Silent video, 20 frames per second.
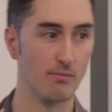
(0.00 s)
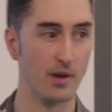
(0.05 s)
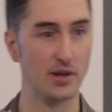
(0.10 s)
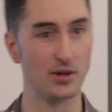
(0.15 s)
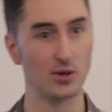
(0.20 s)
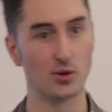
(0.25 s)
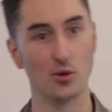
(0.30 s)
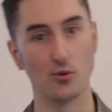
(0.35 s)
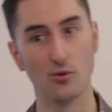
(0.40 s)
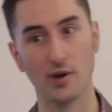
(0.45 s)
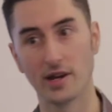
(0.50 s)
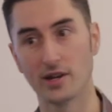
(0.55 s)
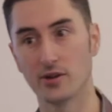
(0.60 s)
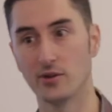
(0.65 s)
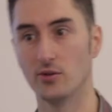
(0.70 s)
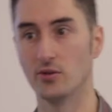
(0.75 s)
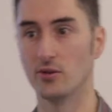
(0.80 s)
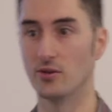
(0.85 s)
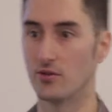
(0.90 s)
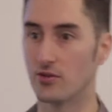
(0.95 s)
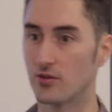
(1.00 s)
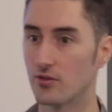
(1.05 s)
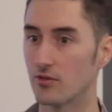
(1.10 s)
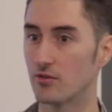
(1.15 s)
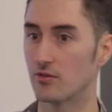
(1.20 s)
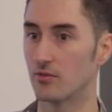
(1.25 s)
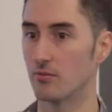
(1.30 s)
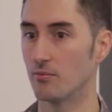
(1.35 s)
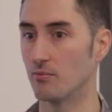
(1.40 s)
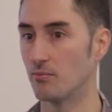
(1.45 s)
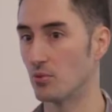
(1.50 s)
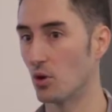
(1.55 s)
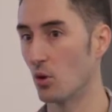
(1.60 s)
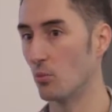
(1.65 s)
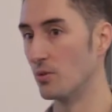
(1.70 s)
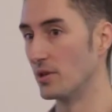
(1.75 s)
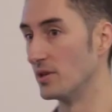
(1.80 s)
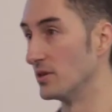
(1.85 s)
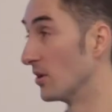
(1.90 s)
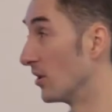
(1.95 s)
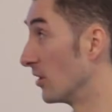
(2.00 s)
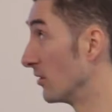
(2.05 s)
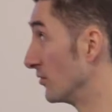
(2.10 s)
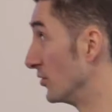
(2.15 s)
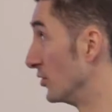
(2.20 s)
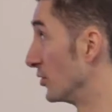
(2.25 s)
Medical records, probably not.